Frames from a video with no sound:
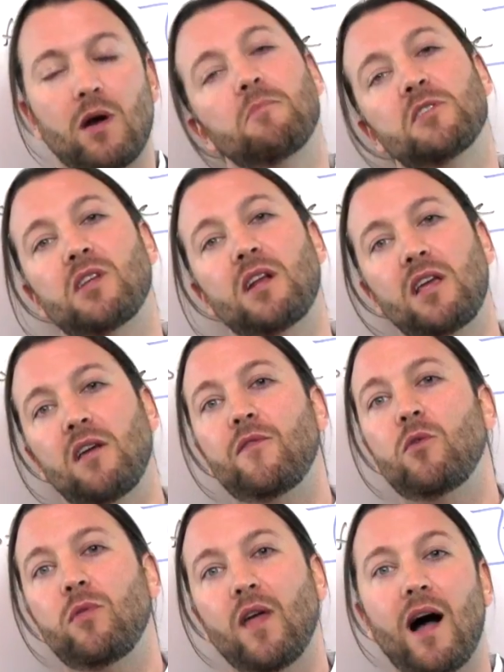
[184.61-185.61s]
I'm just going to give
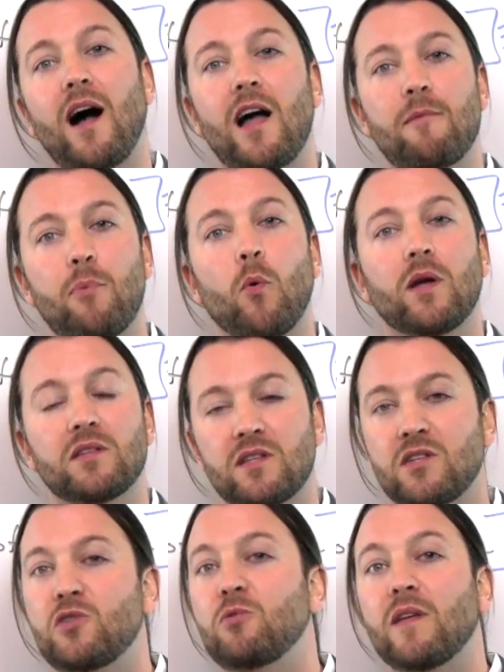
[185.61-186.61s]
you the high points
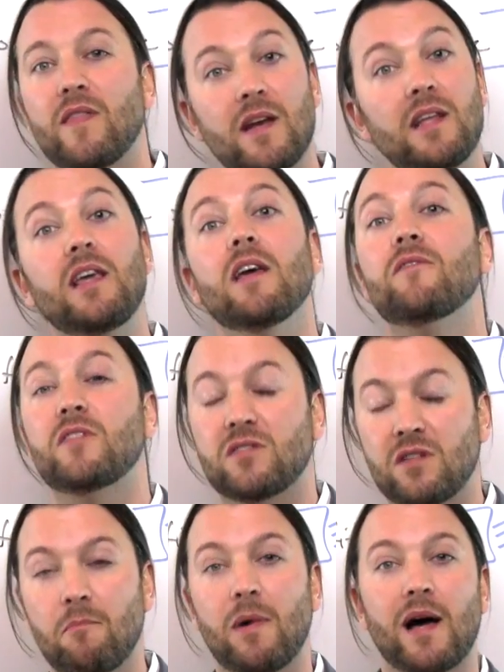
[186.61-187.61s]
that you can then give to
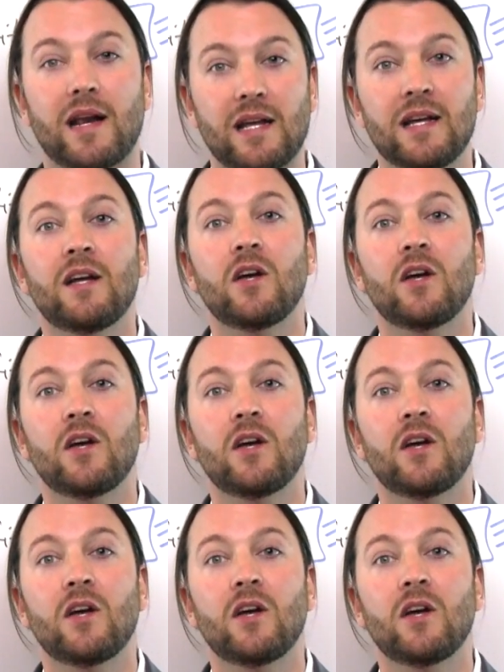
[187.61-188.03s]
somebody